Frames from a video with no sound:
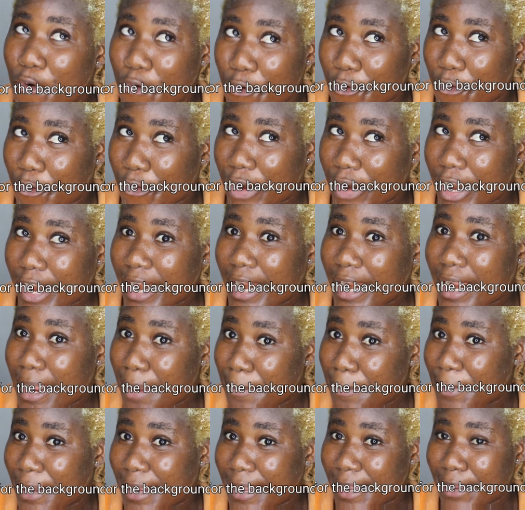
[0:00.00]
or
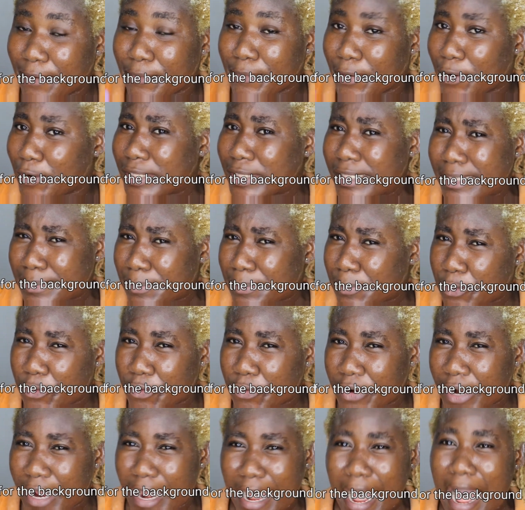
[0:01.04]
come back and record some
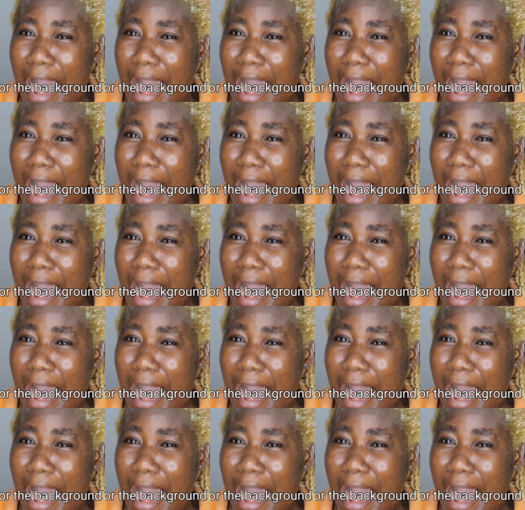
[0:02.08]
more.